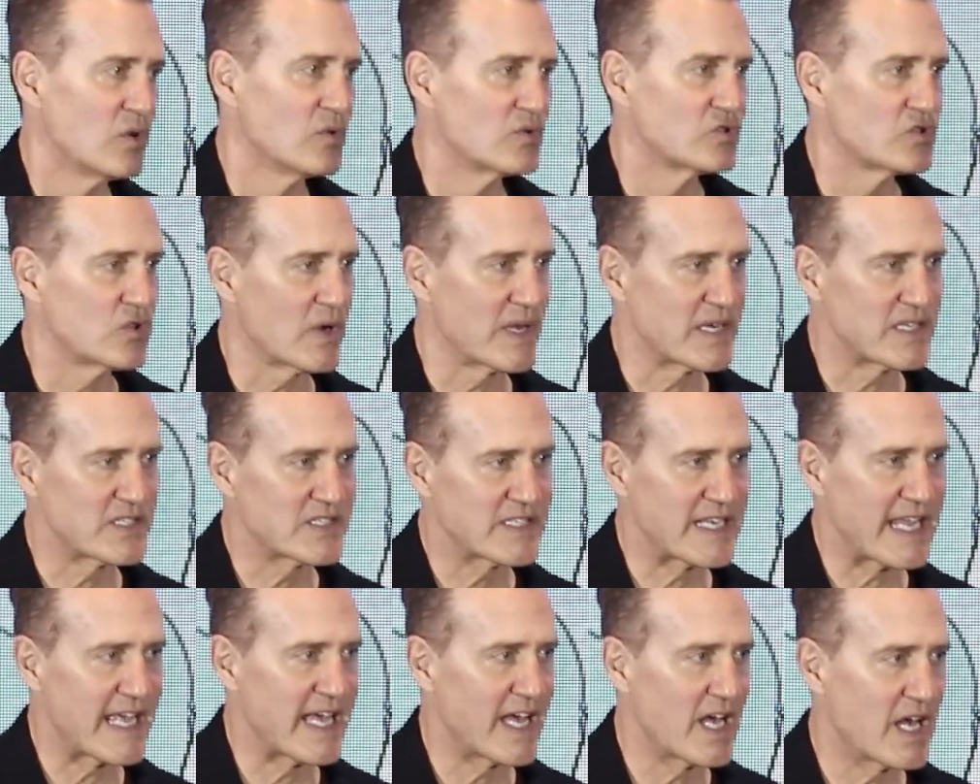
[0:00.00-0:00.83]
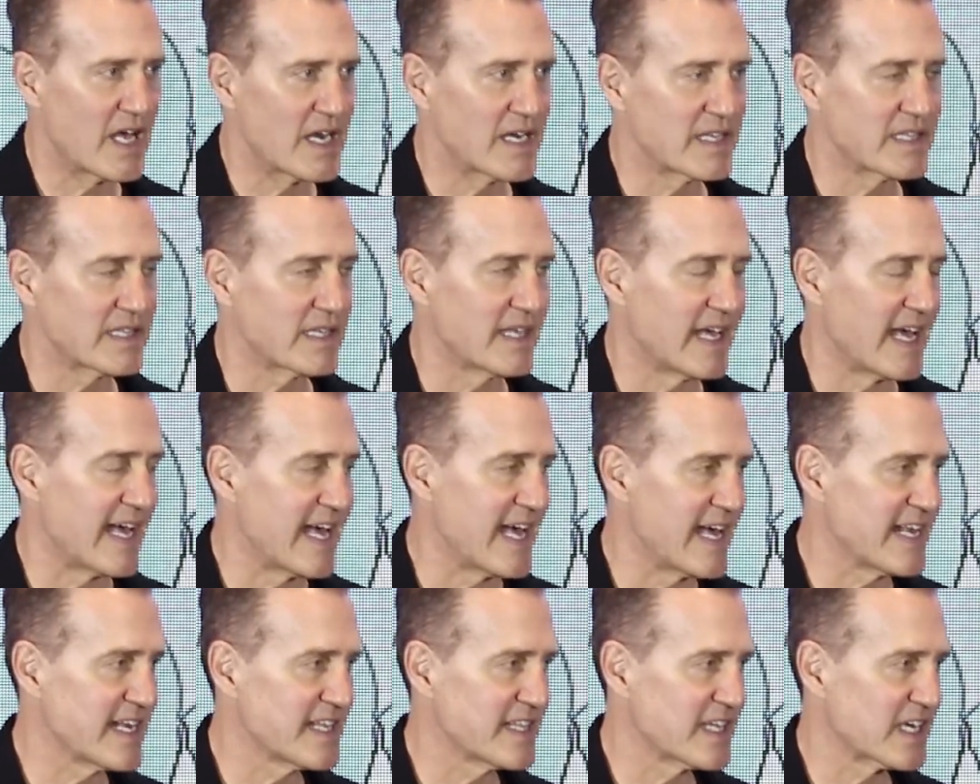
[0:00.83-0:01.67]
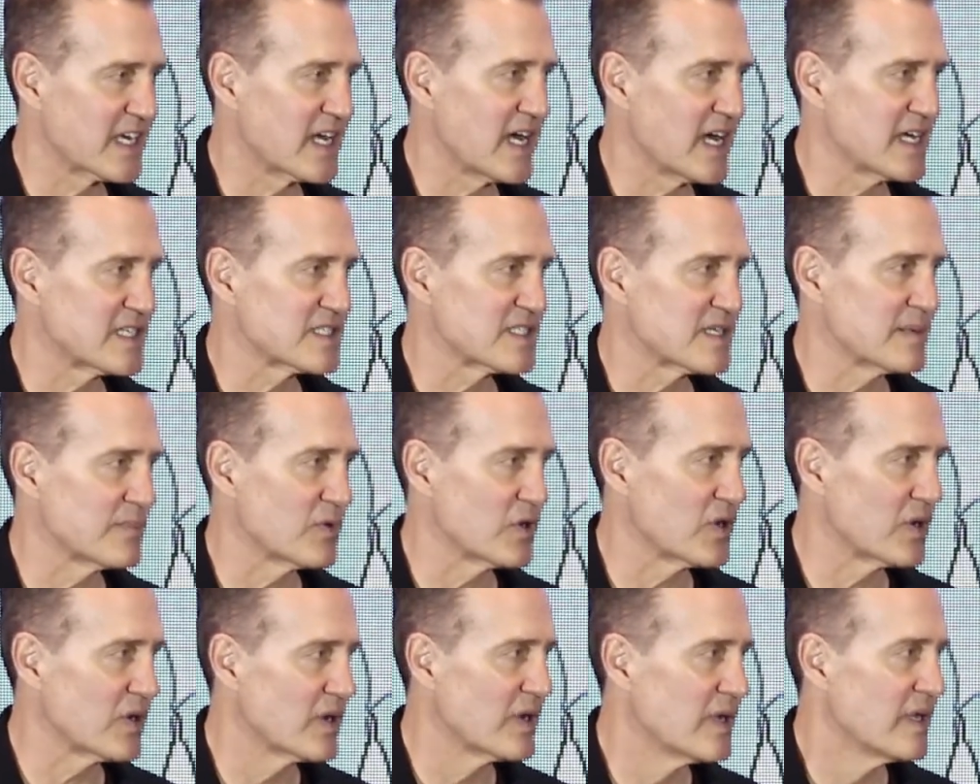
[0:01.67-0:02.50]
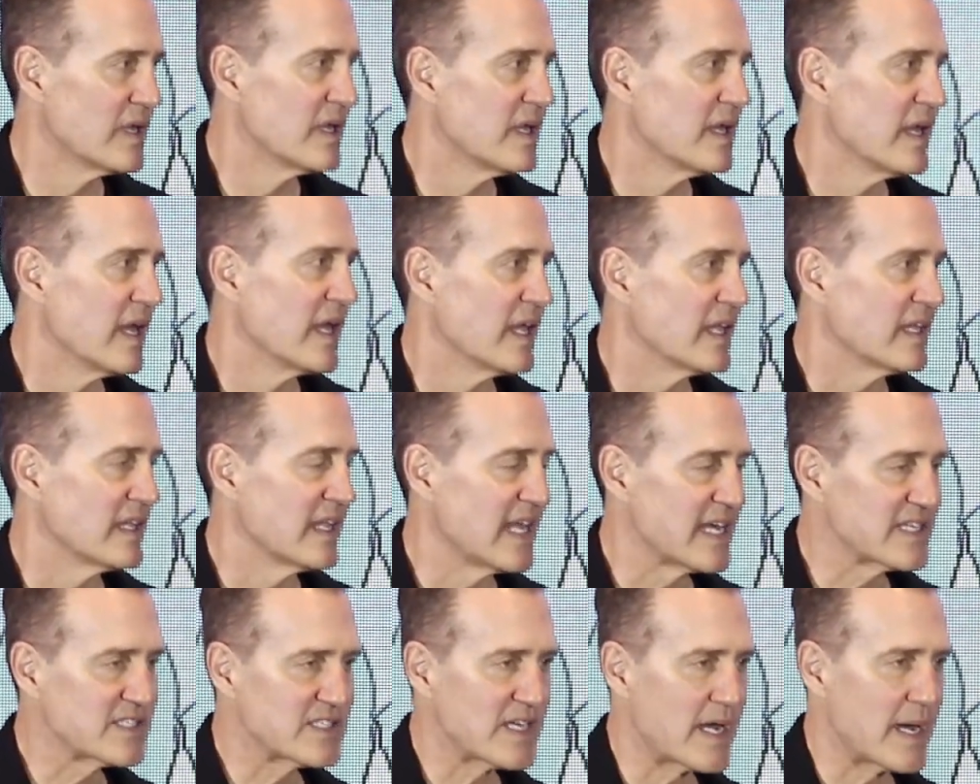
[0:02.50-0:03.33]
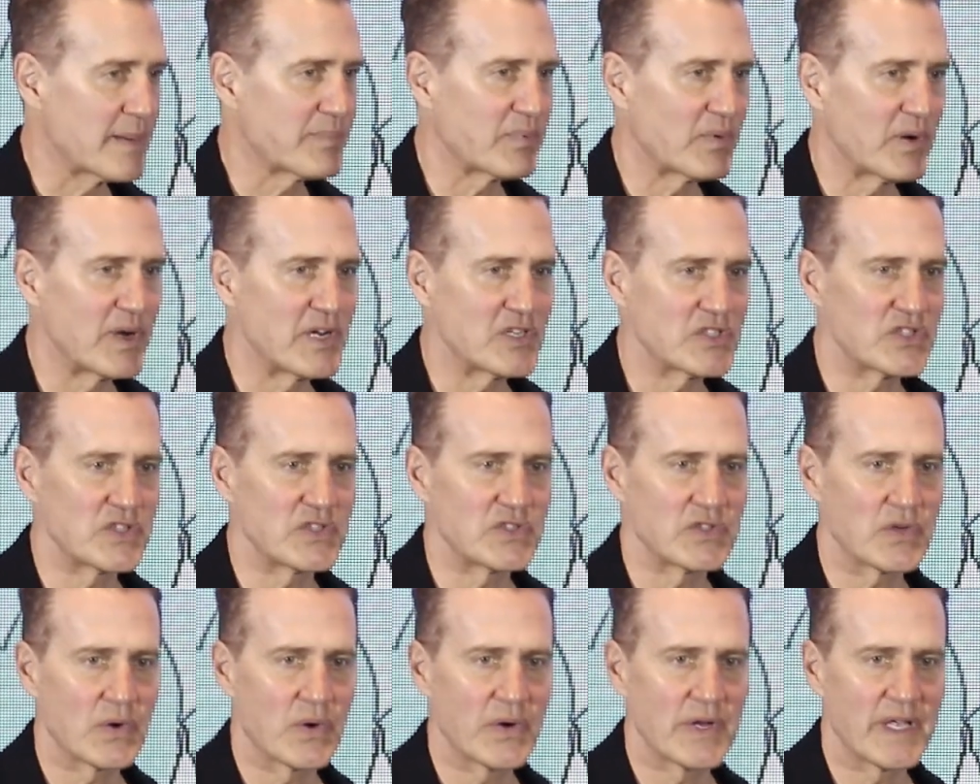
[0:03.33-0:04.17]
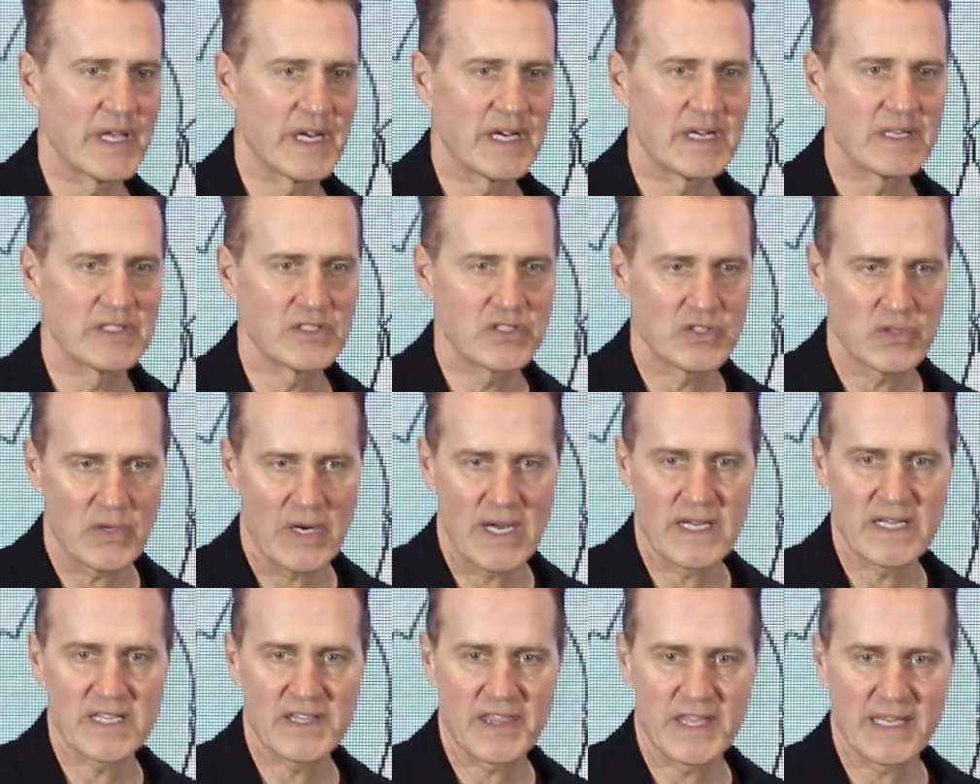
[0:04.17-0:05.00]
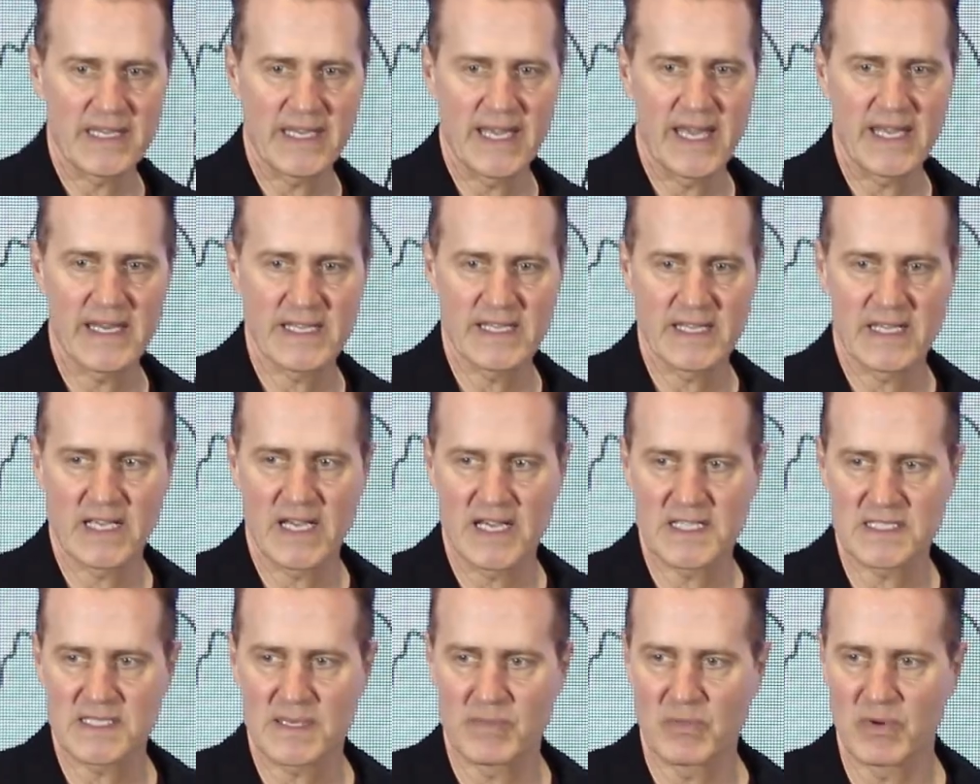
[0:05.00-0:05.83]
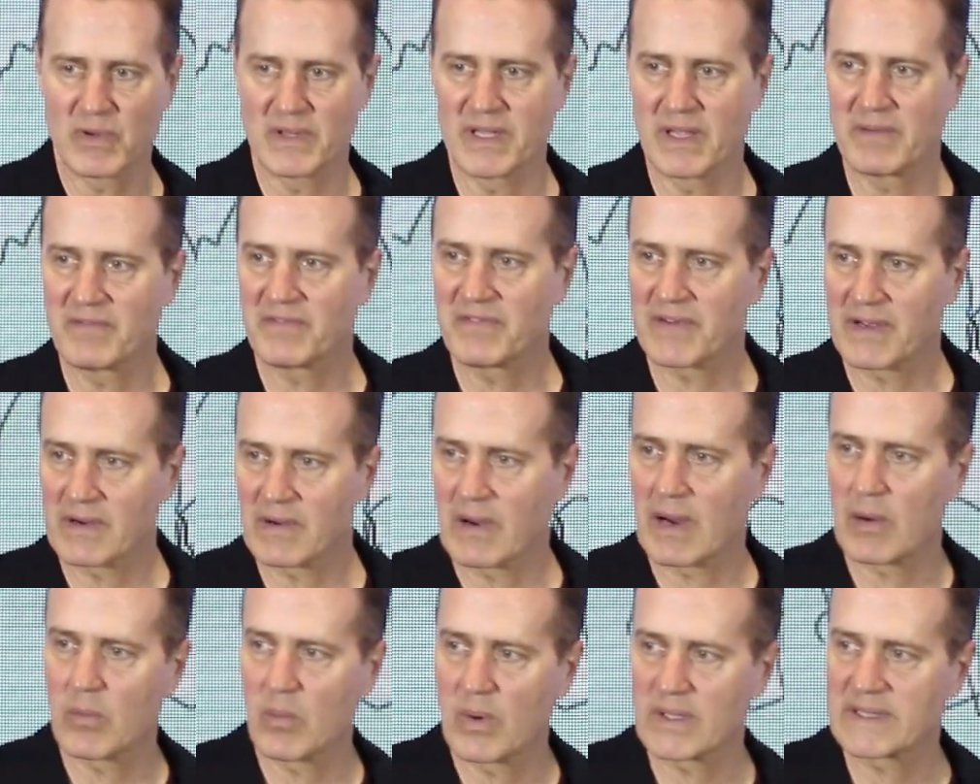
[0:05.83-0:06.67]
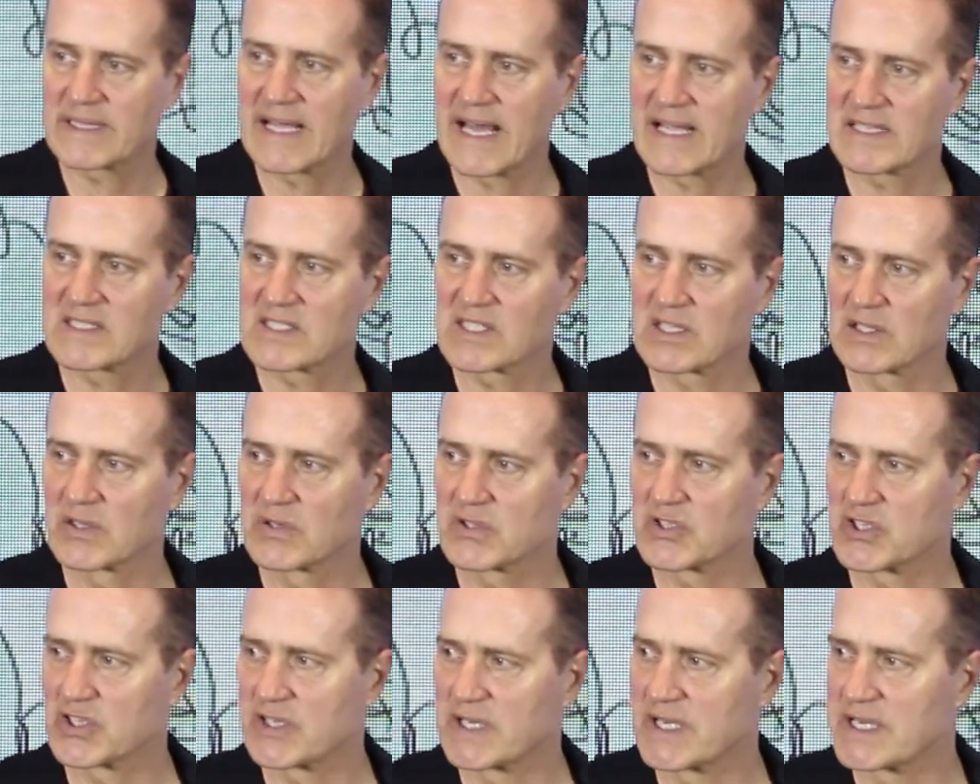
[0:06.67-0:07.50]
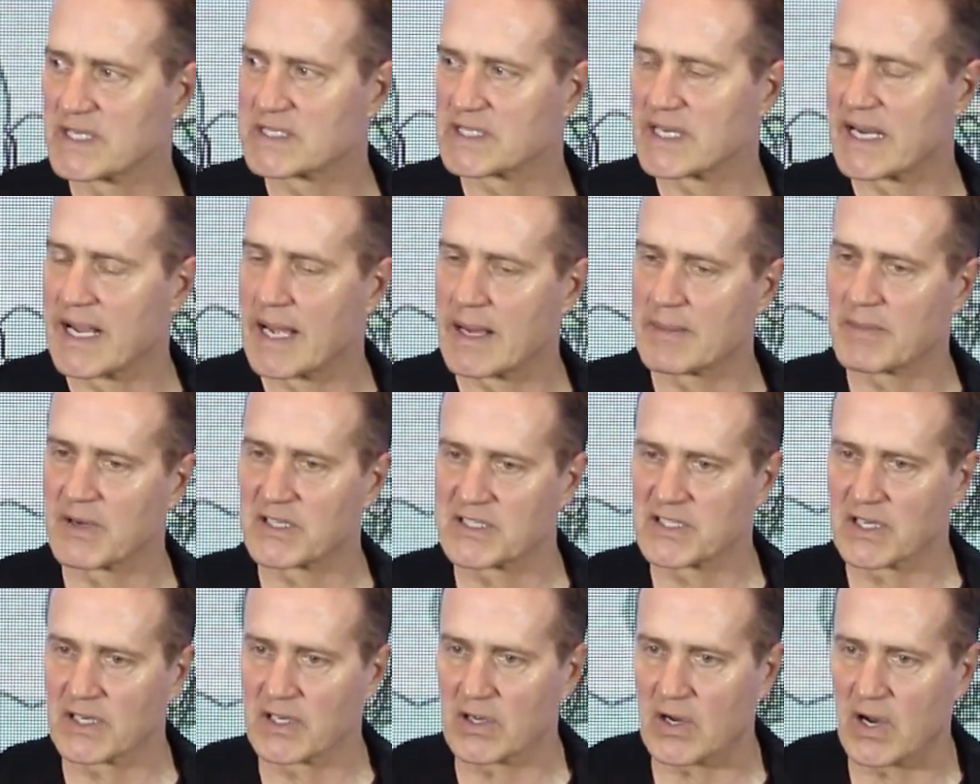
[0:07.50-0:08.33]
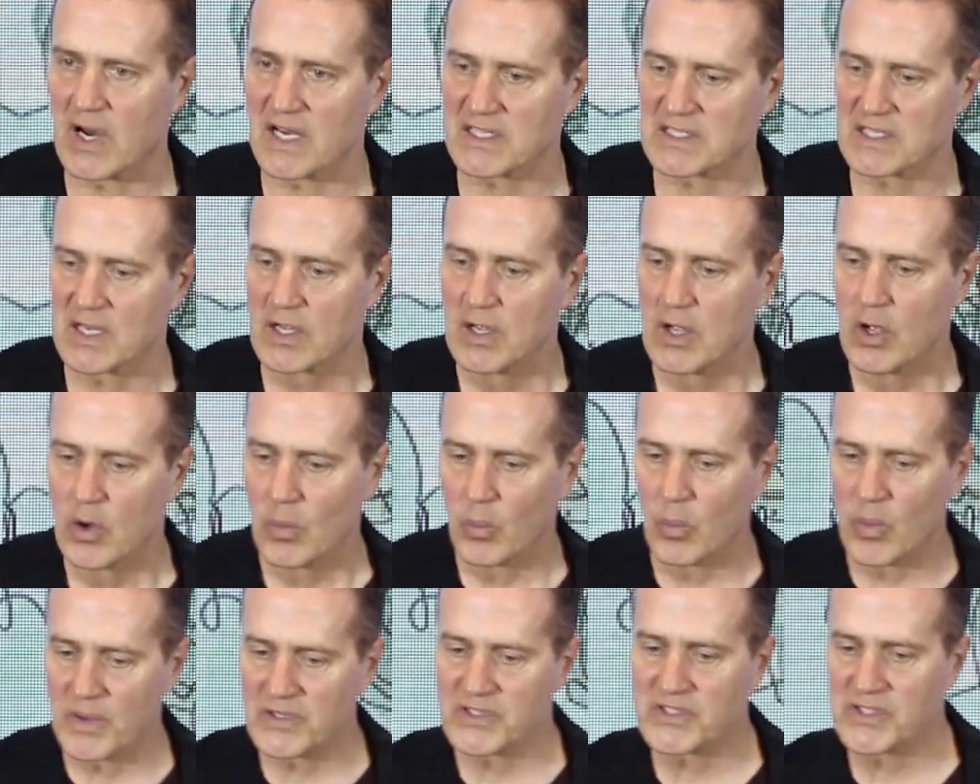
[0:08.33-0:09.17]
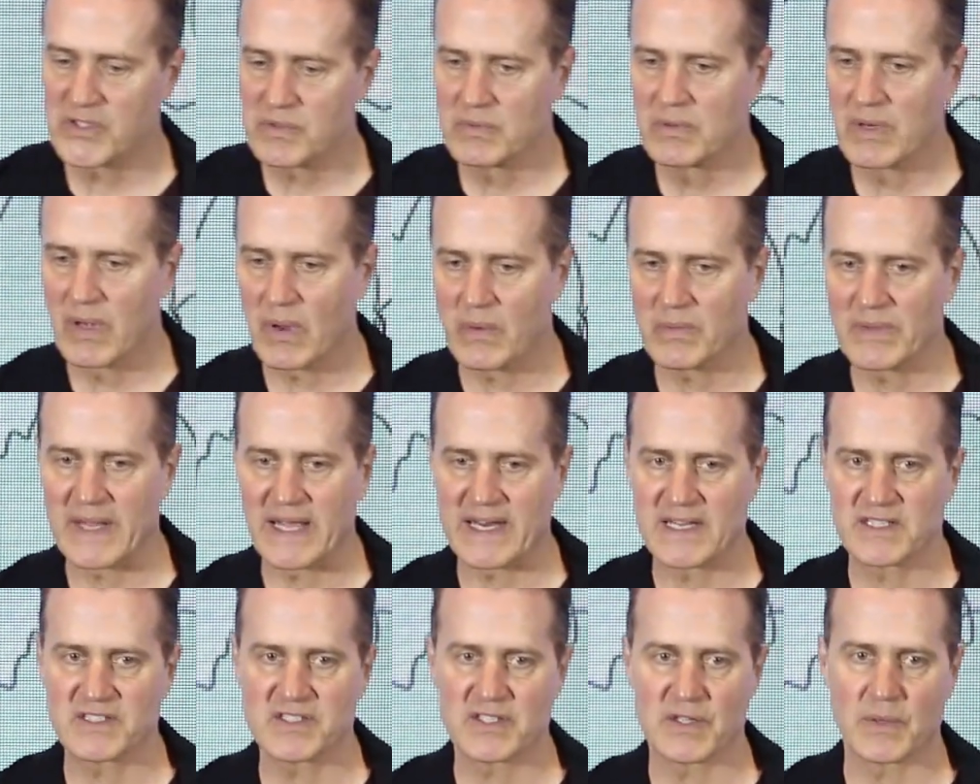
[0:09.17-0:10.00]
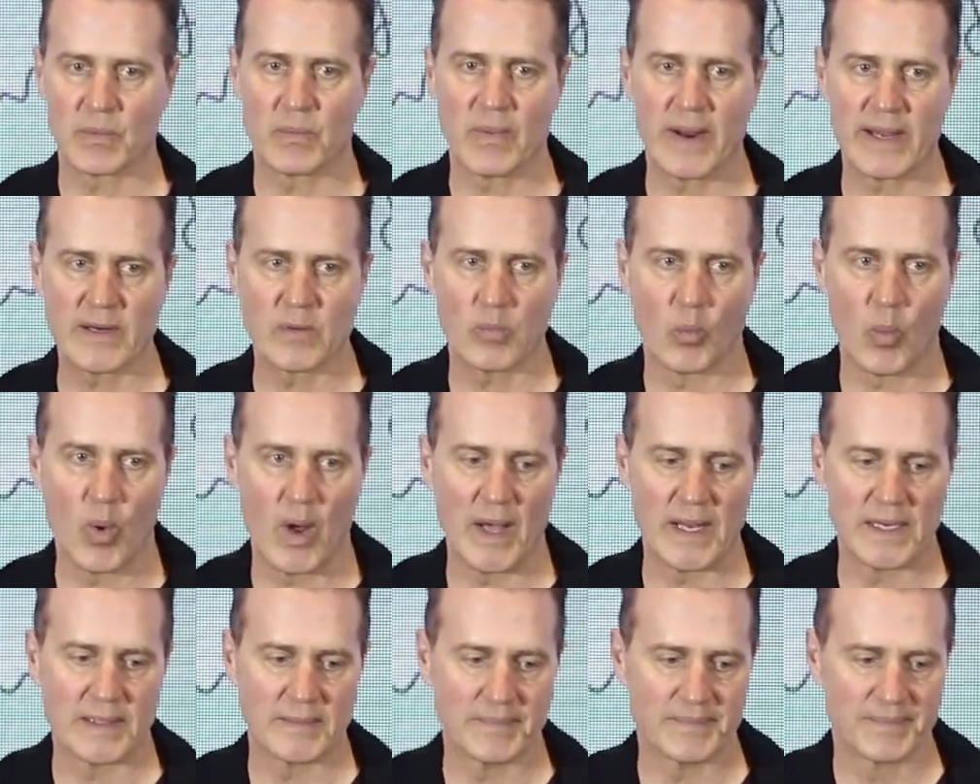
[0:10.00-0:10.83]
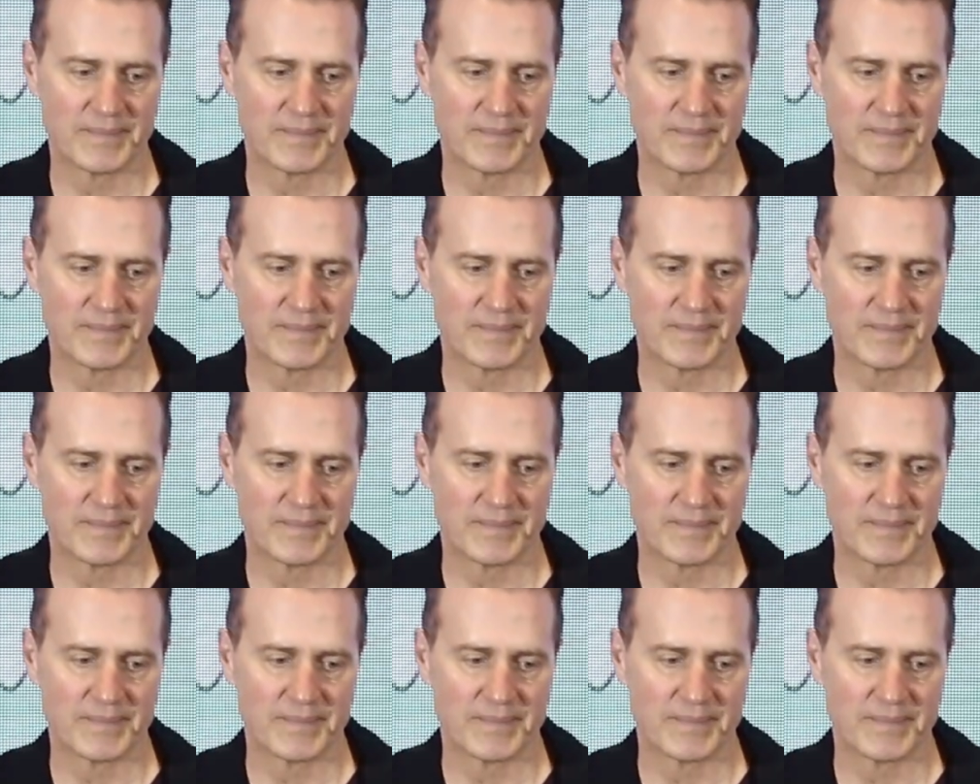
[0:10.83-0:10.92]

trying to stay ahead of the customer, less operations oriented, and try to think ahead of the customer, and then figure out what that solution is and how much it costs once you know that it's the right one.